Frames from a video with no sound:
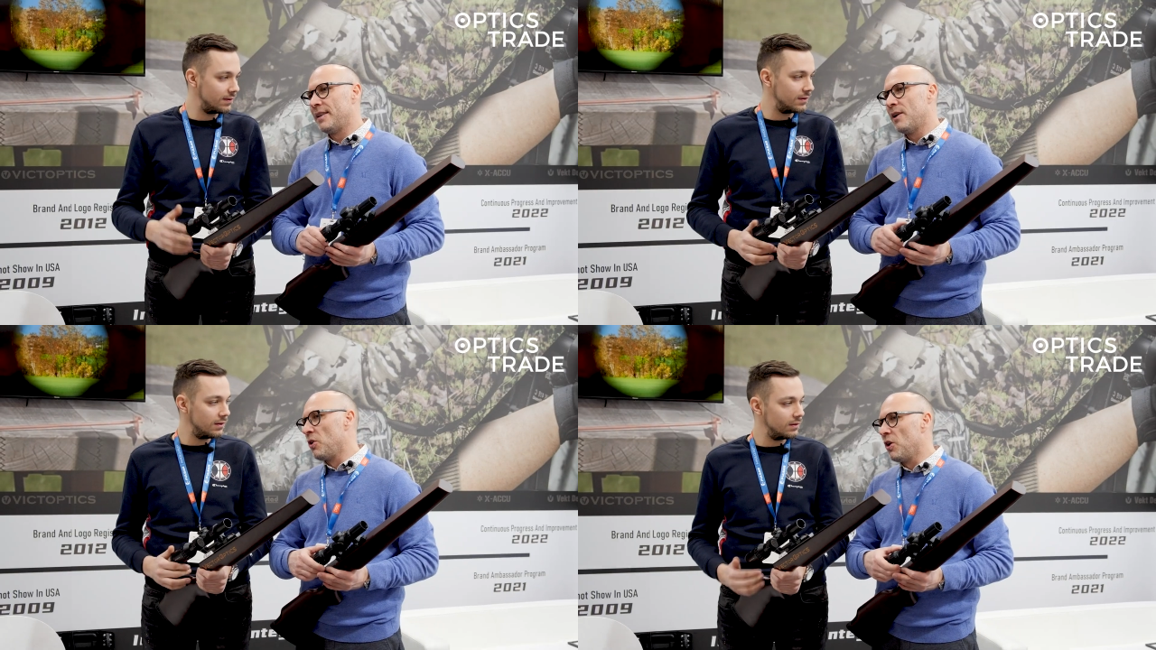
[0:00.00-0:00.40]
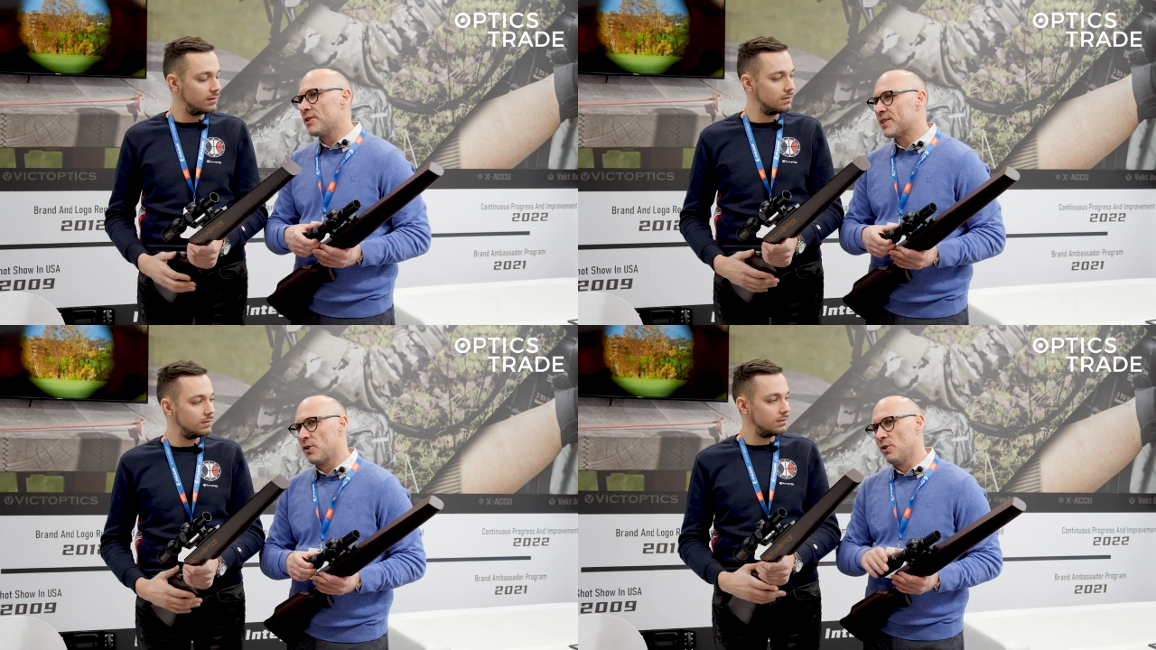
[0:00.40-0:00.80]
Speaker 1: they will
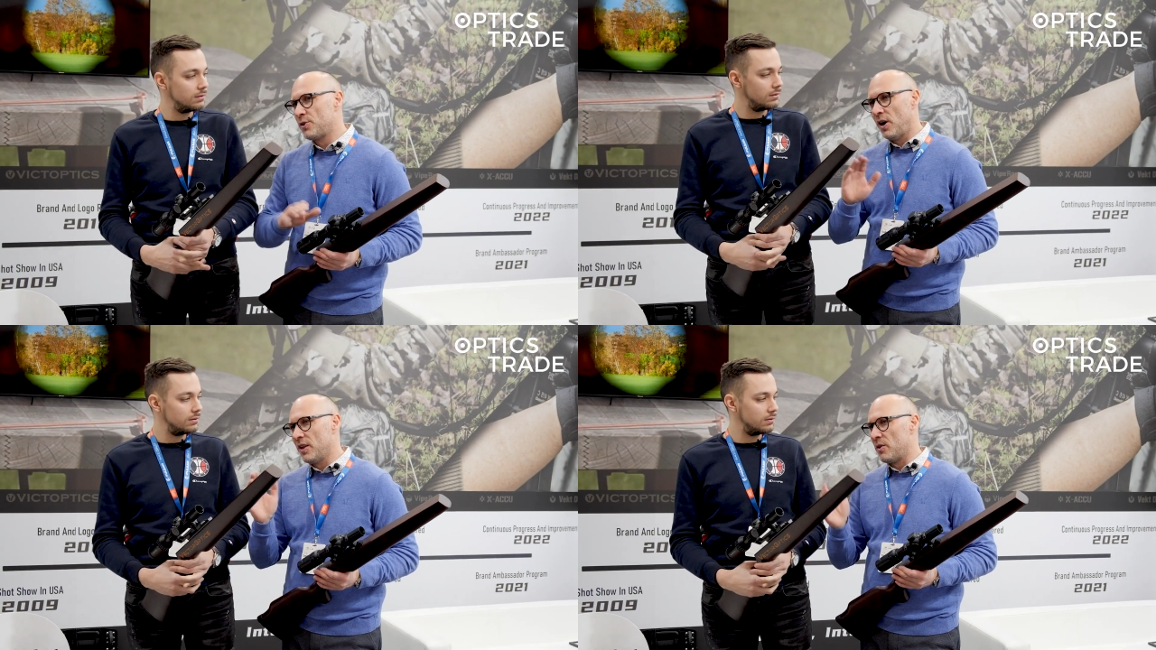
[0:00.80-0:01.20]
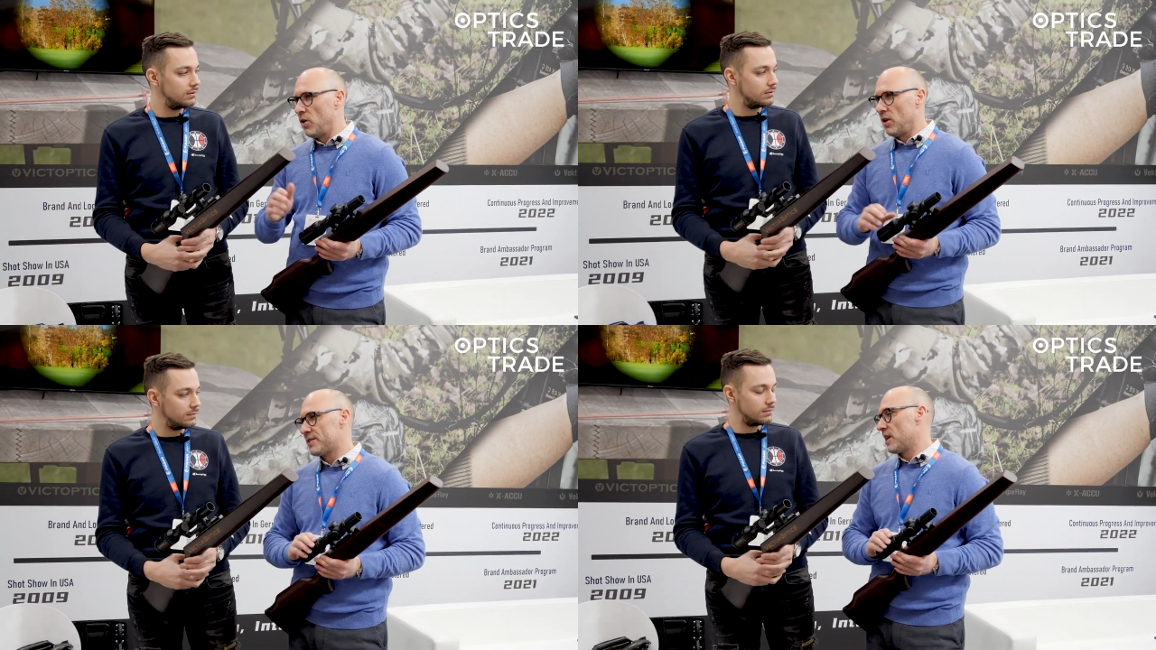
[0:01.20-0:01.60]
also go to other
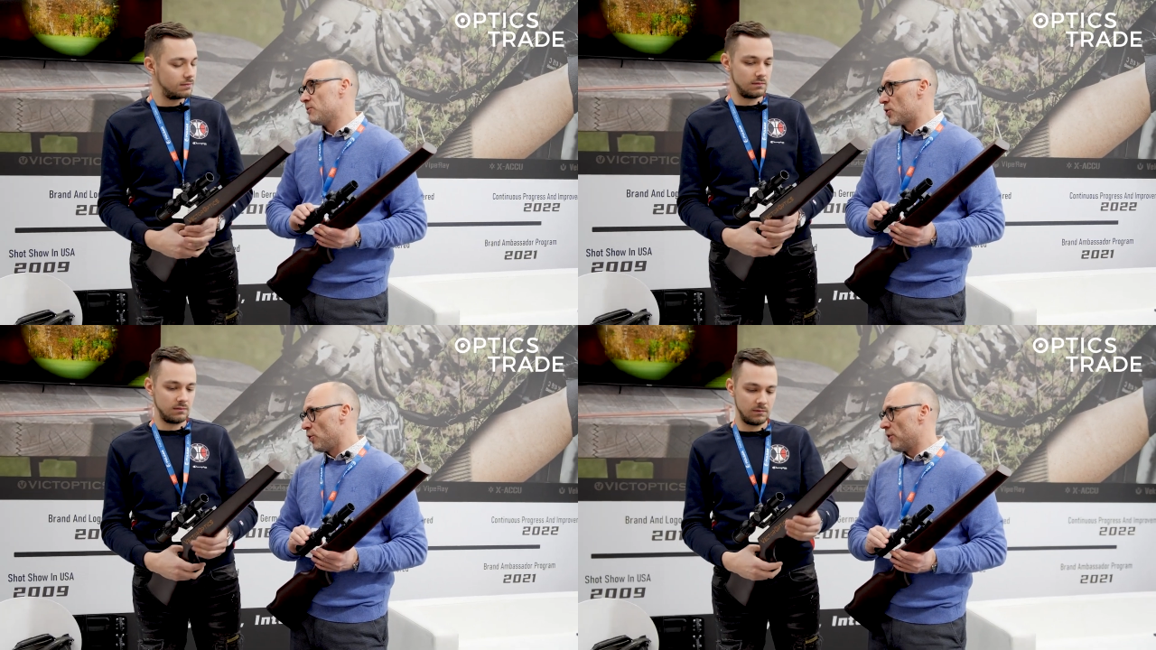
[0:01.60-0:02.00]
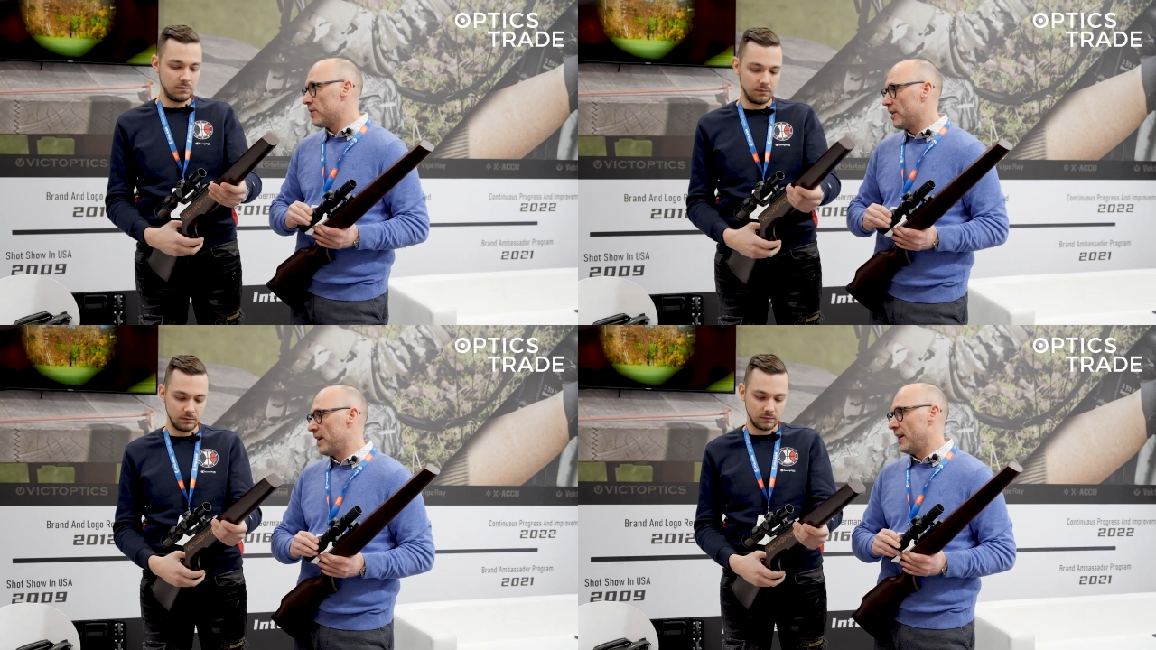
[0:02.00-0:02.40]
models, I'm sure.
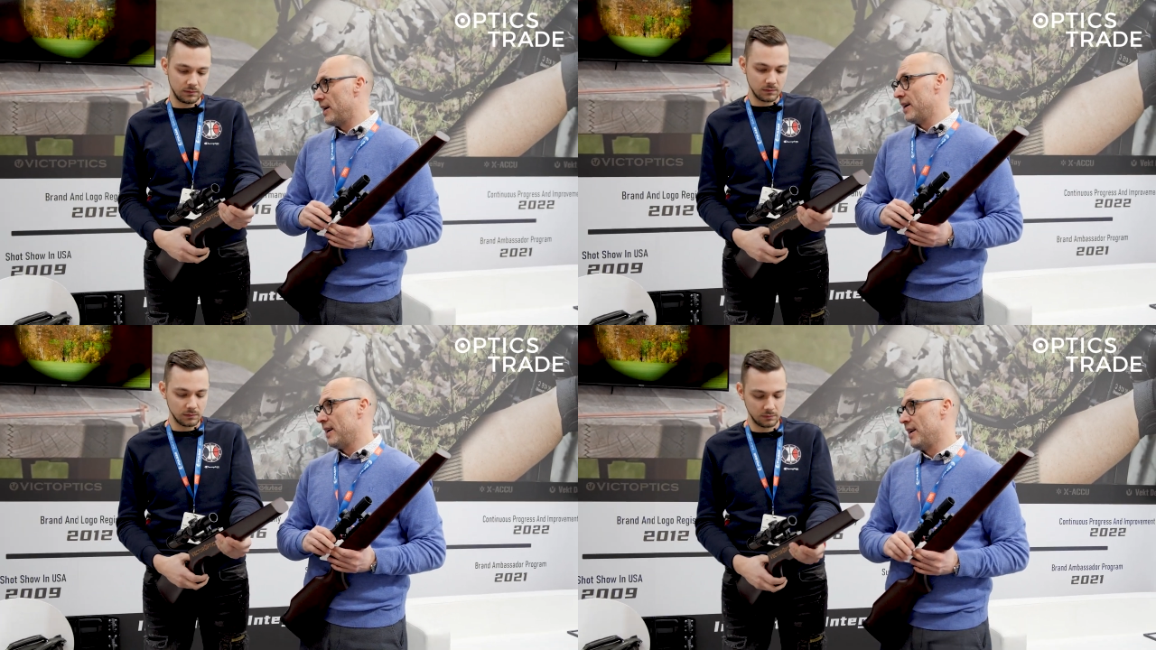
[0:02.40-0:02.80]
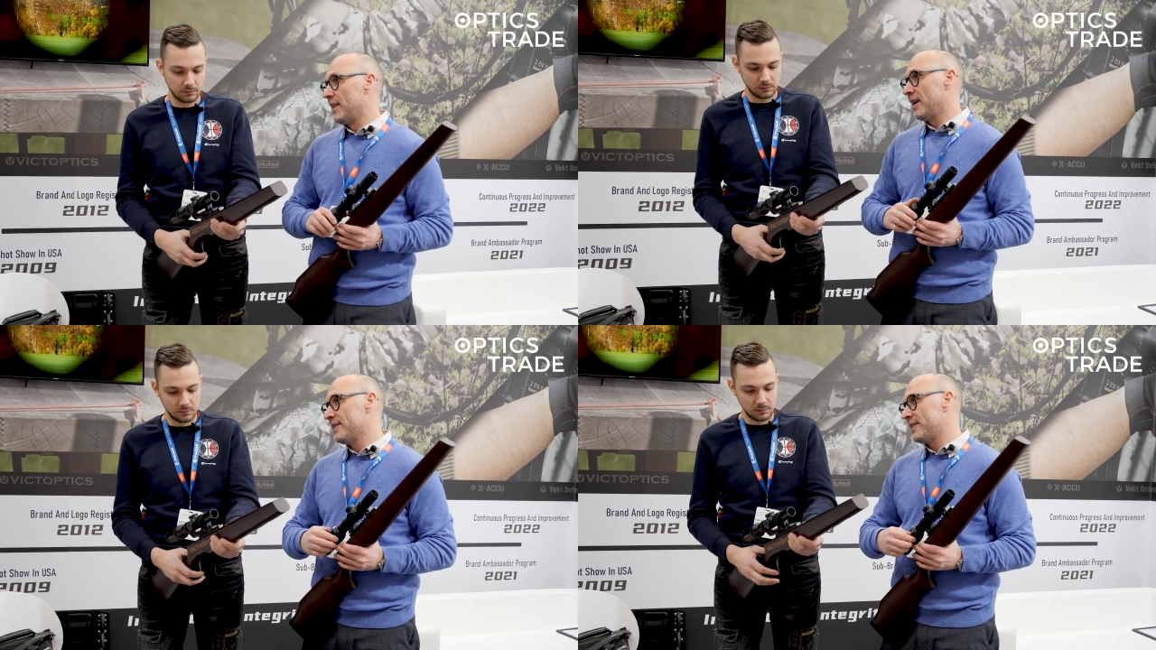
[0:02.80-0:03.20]

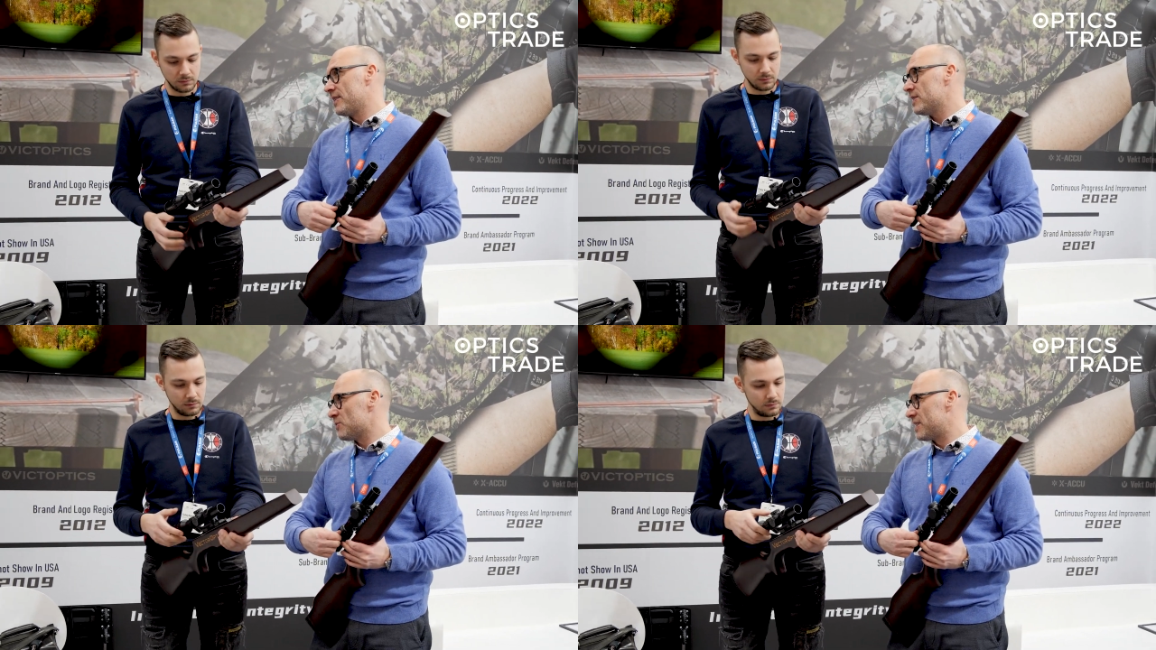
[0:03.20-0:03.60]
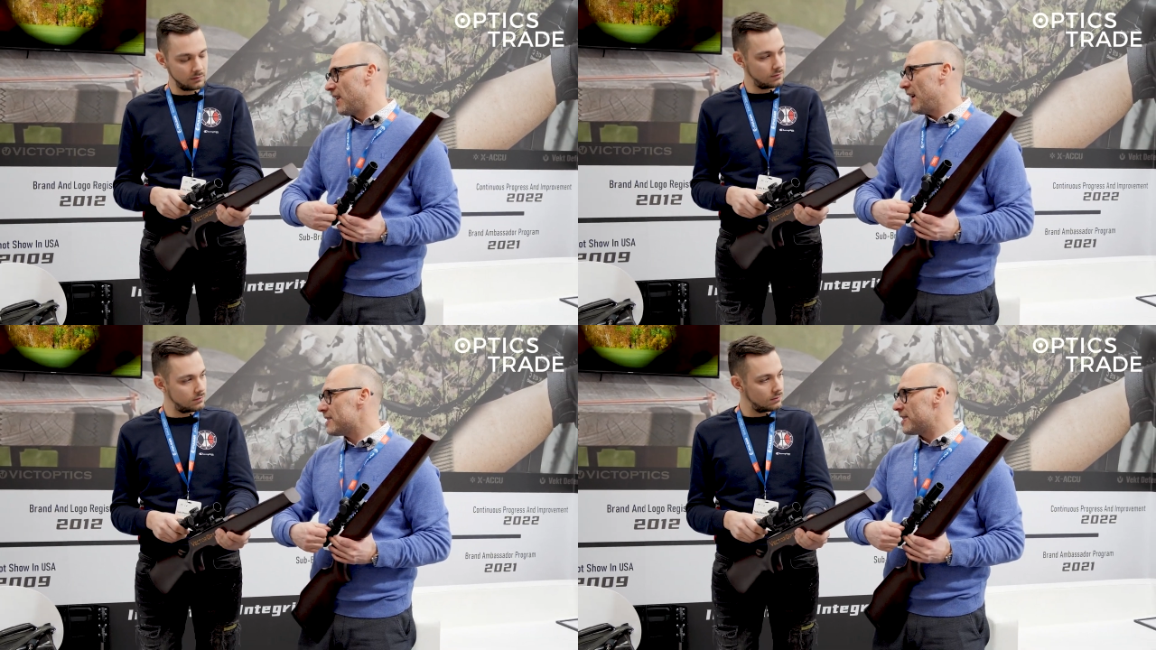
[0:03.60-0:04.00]
I think this was the
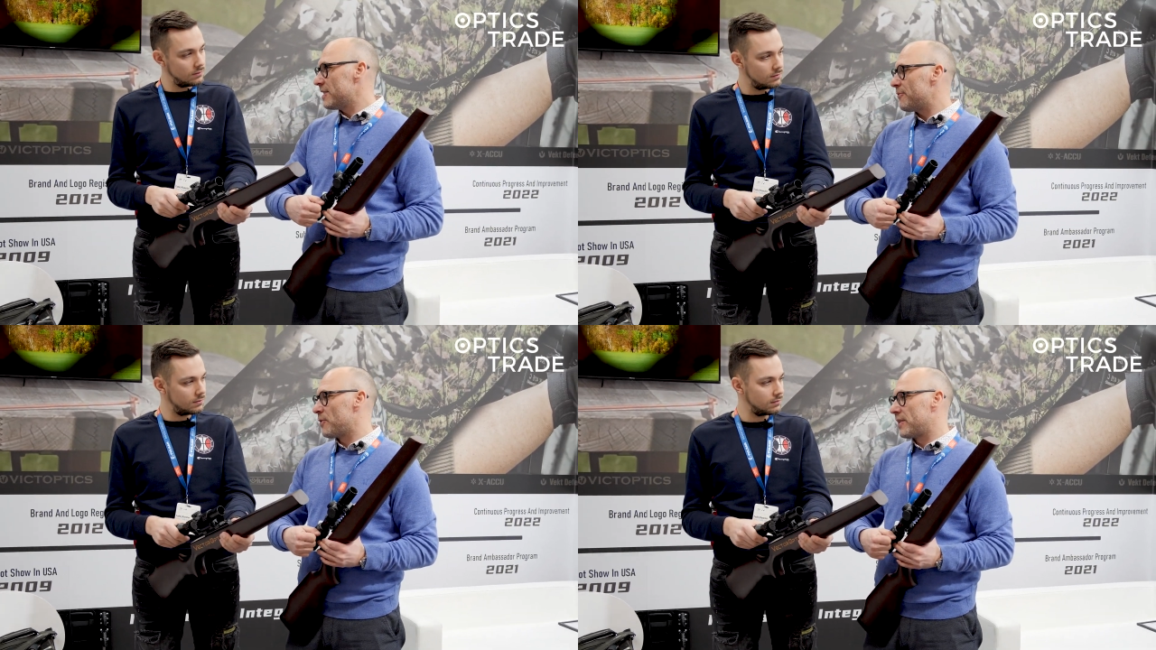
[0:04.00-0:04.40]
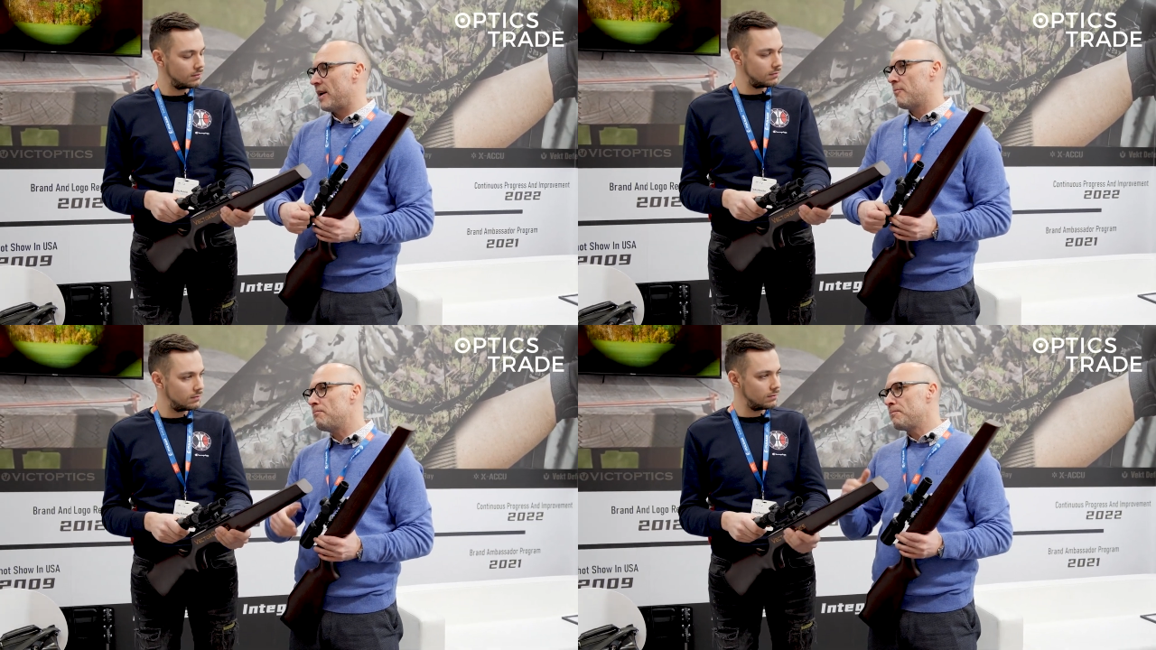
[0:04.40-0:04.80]
last thing for
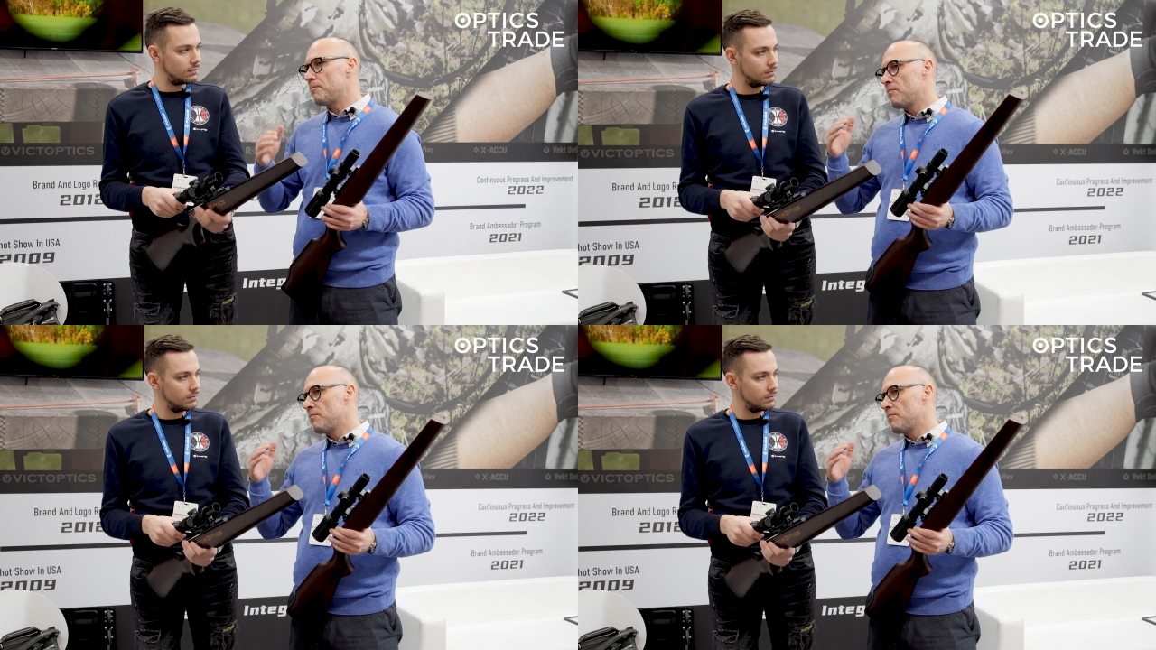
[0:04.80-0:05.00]
them